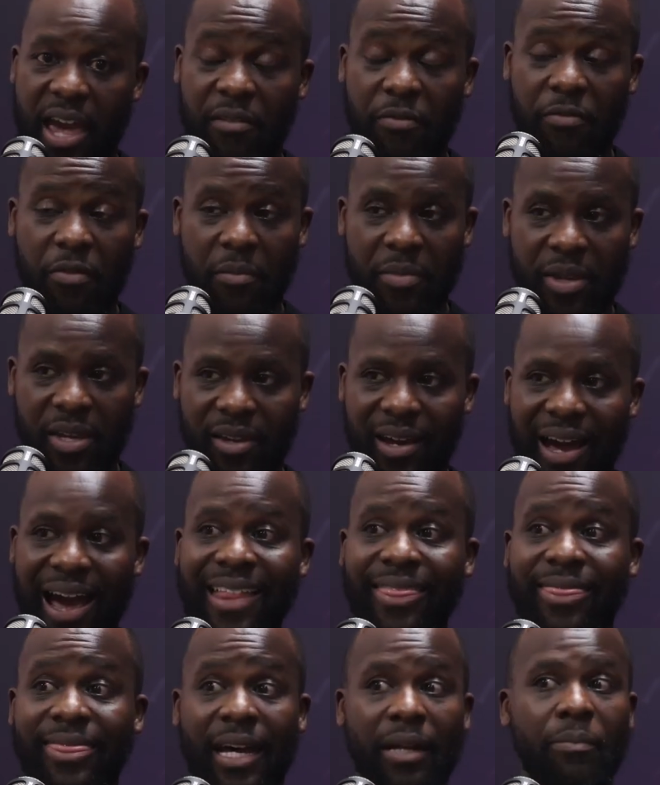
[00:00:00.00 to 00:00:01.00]
for me,
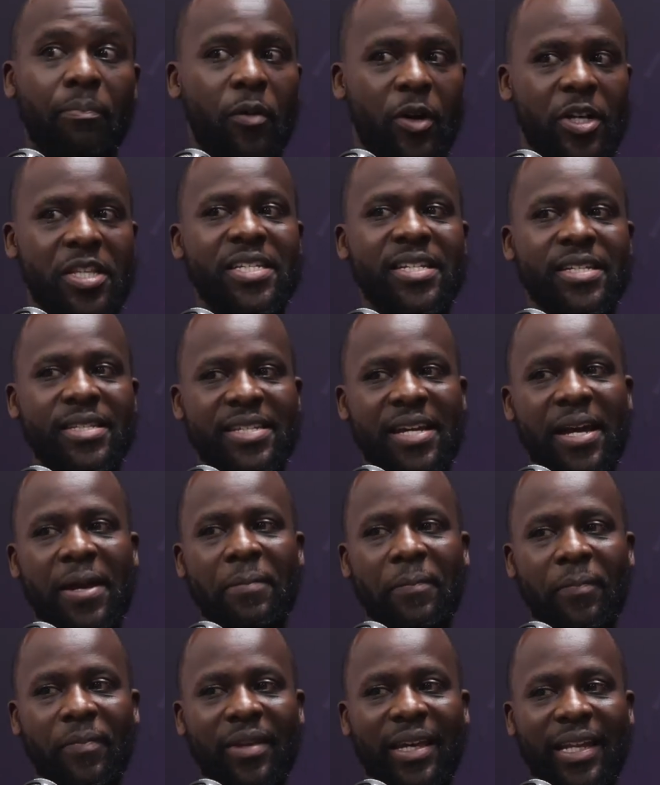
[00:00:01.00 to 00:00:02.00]
at that point in
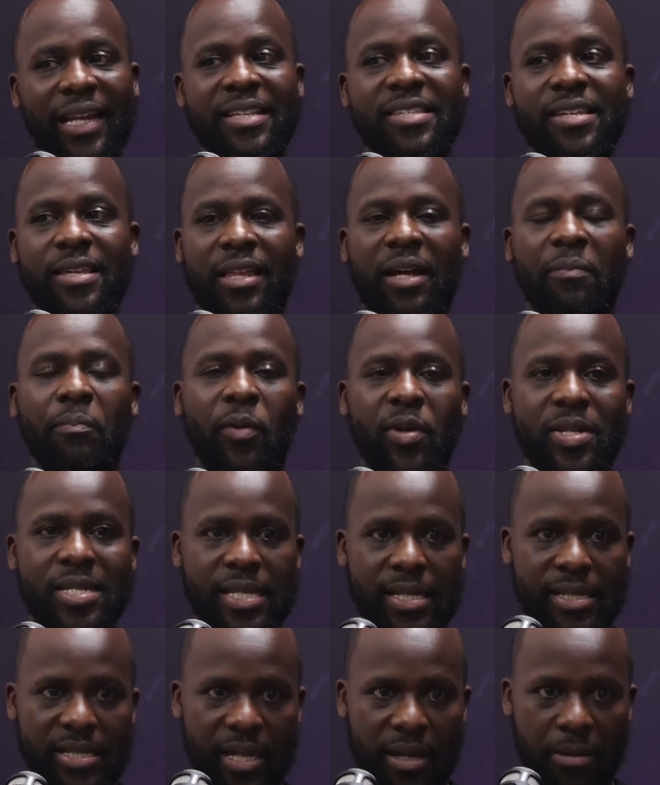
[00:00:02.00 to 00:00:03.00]
time, and I'll say that point
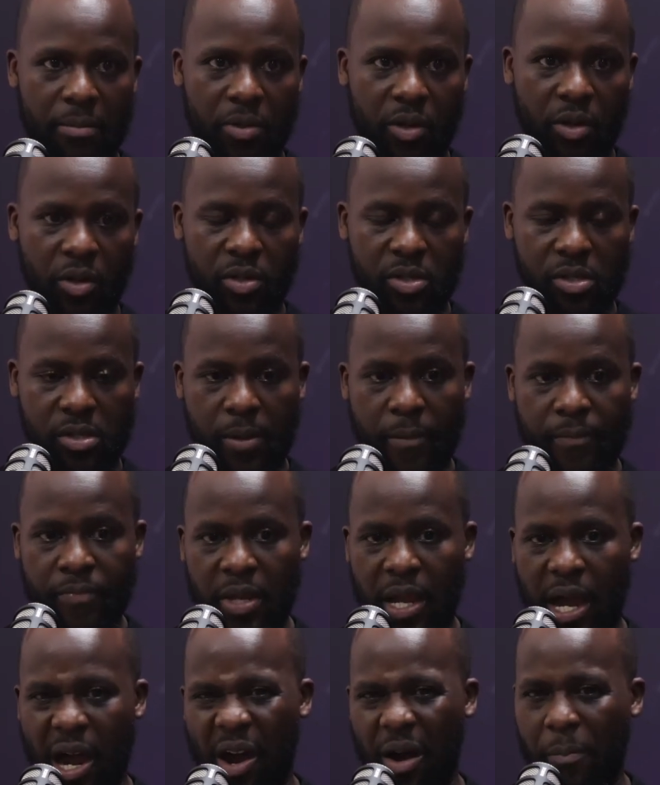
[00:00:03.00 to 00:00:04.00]
in time because
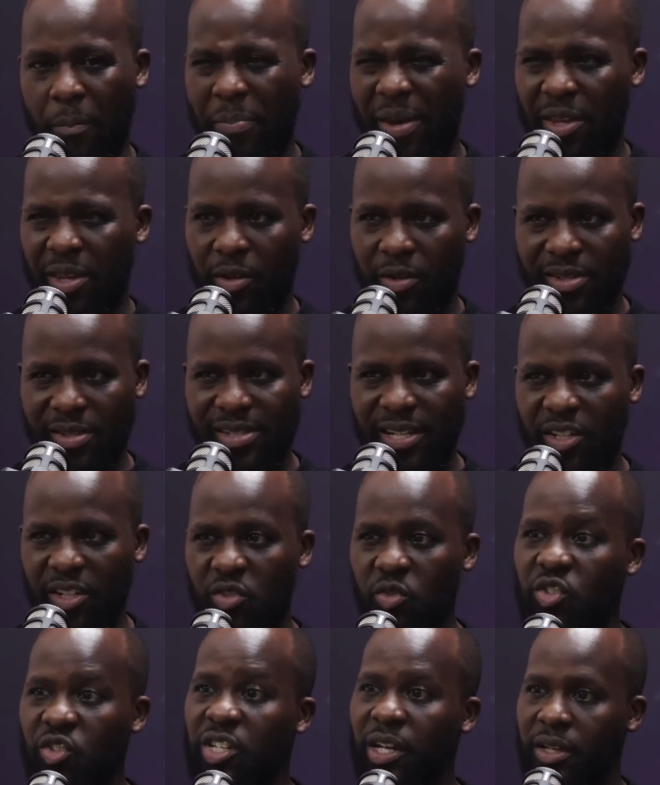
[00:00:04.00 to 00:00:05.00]
our opinions tend
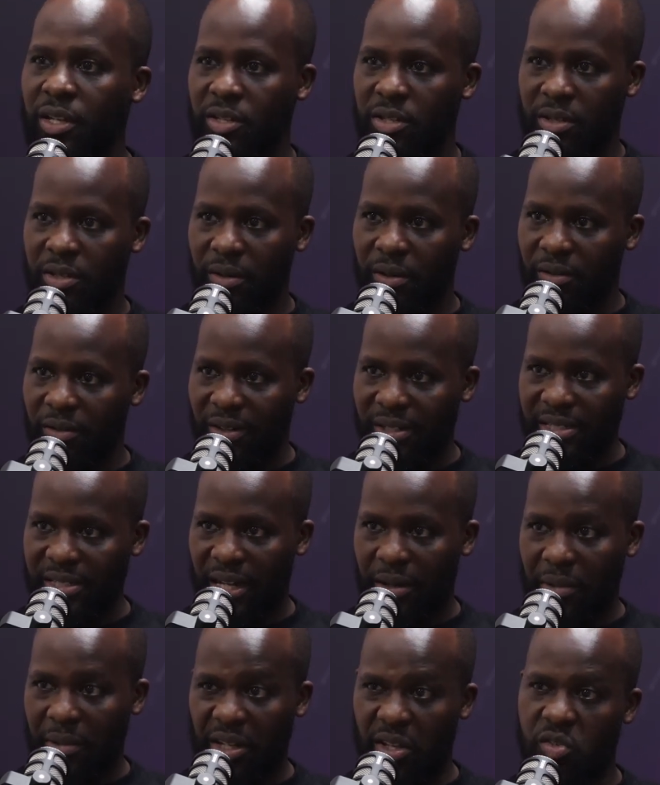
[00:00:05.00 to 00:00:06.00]
to change over
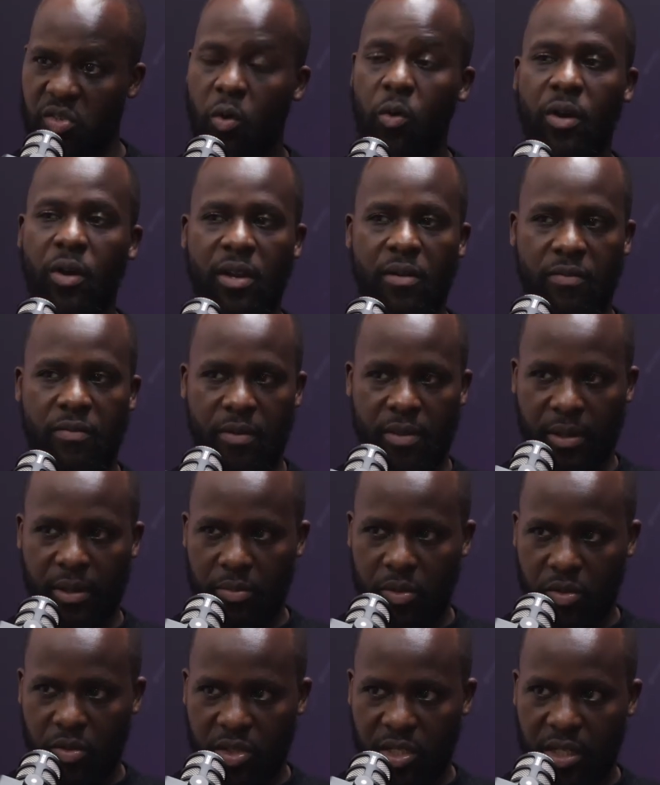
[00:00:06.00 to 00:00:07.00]
time, and it's okay for
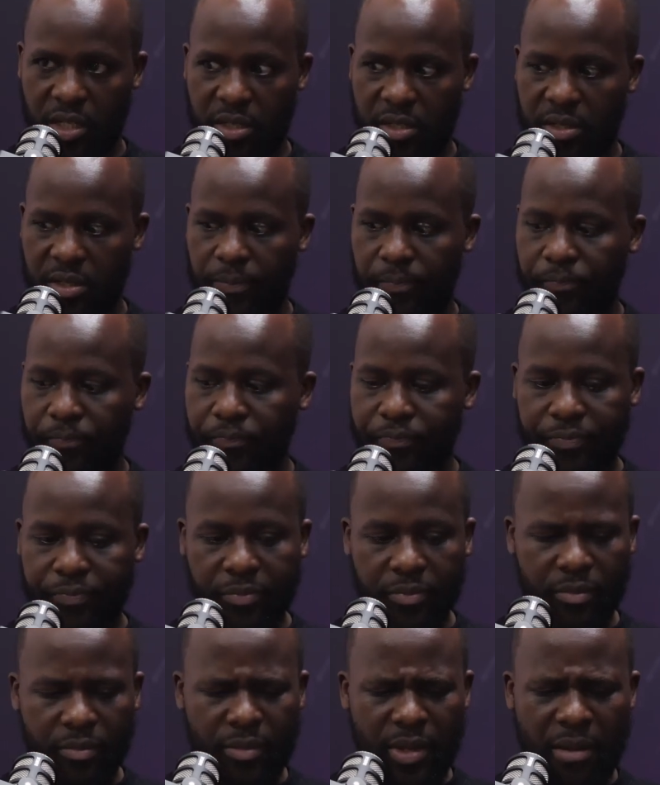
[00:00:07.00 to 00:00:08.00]
them to change.
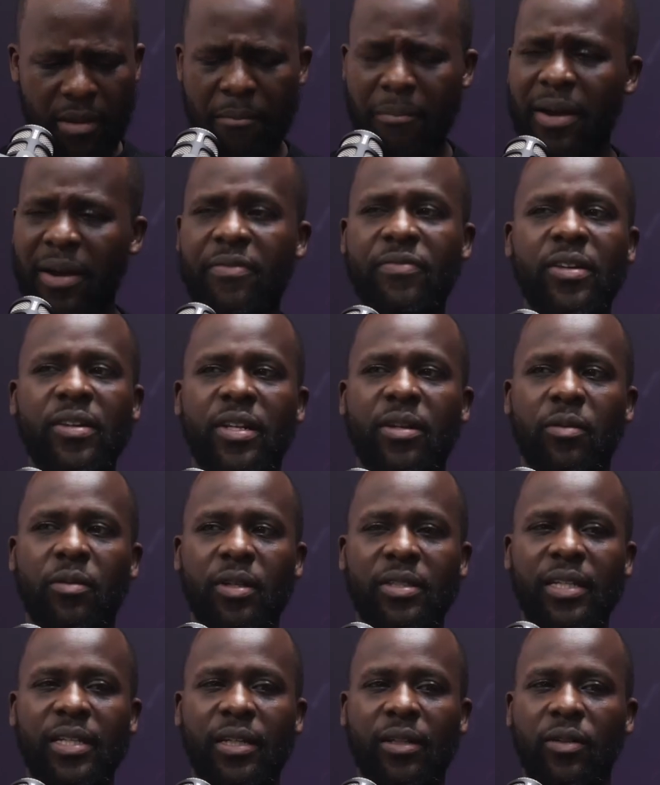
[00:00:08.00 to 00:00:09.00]
My feeling
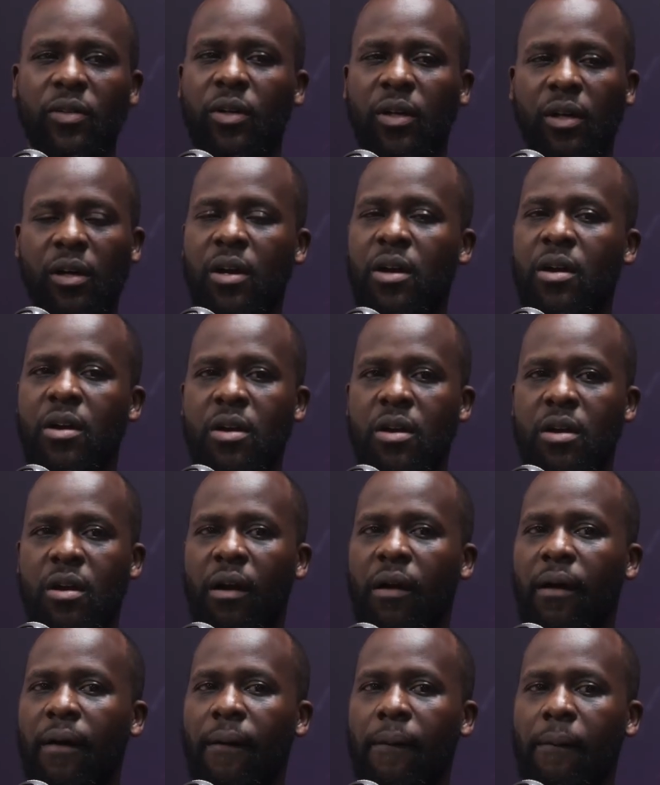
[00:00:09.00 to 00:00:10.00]
was that, look,
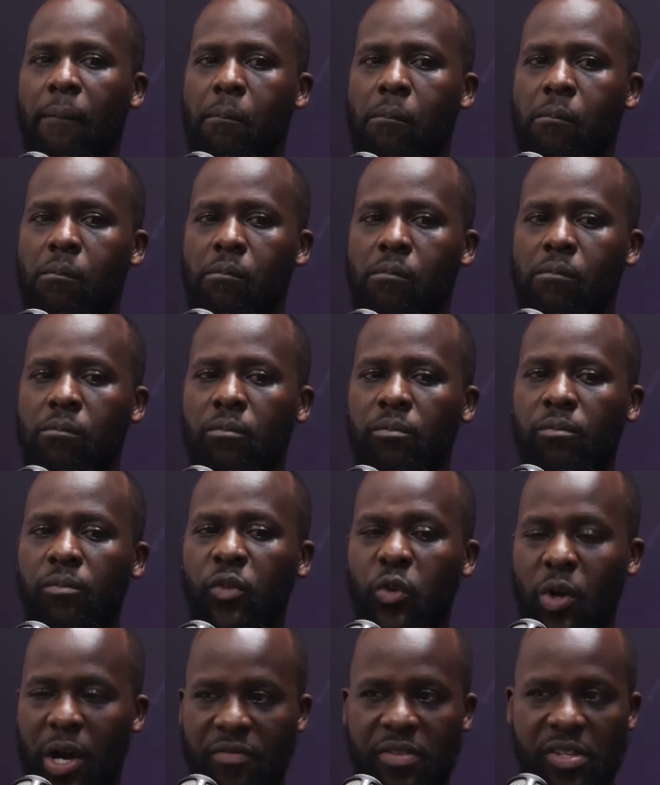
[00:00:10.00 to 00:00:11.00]

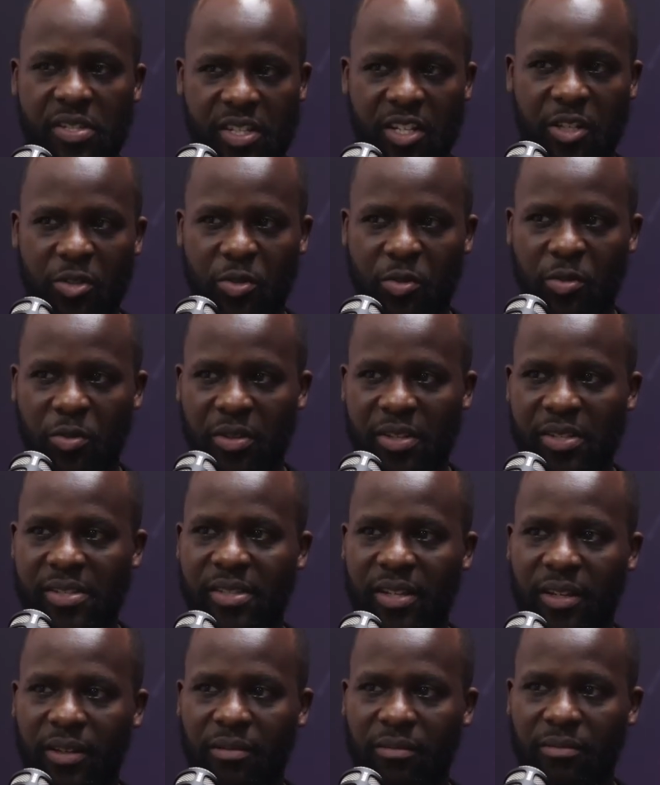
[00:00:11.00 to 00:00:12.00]
you have the skill to do this
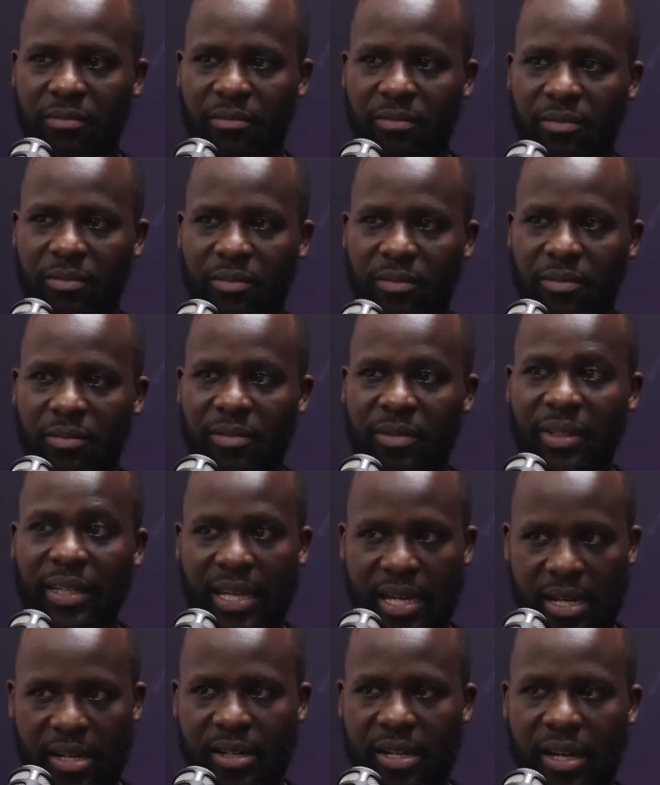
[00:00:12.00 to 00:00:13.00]
thing.
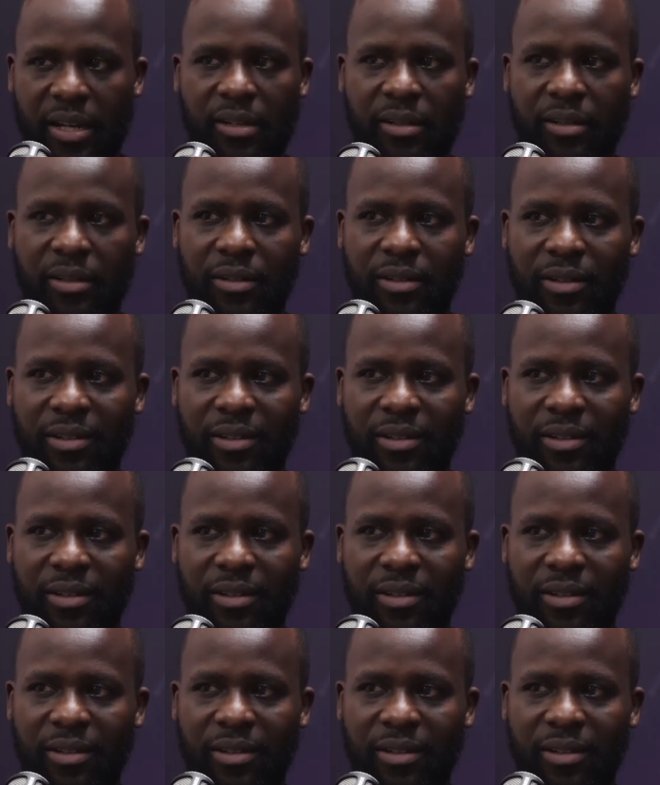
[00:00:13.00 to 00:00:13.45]
Get it done.